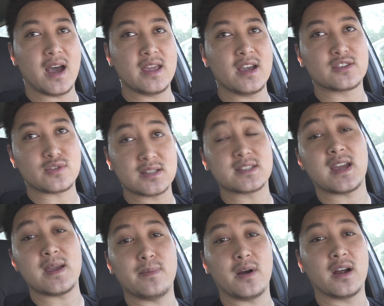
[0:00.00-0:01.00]
He also has a
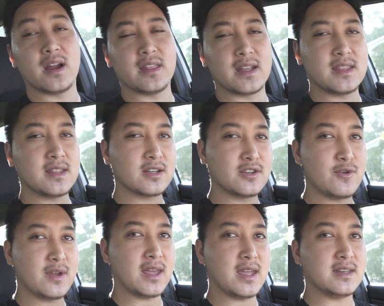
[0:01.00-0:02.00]
Type R, and I think they're
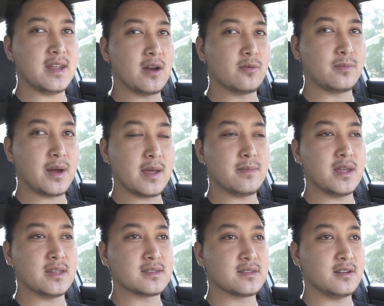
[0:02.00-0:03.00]
doing a downpipe
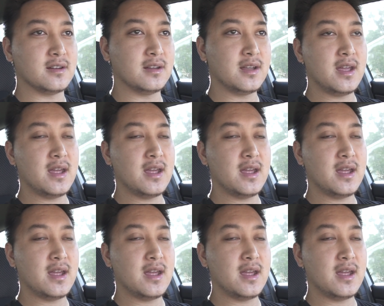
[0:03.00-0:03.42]
install.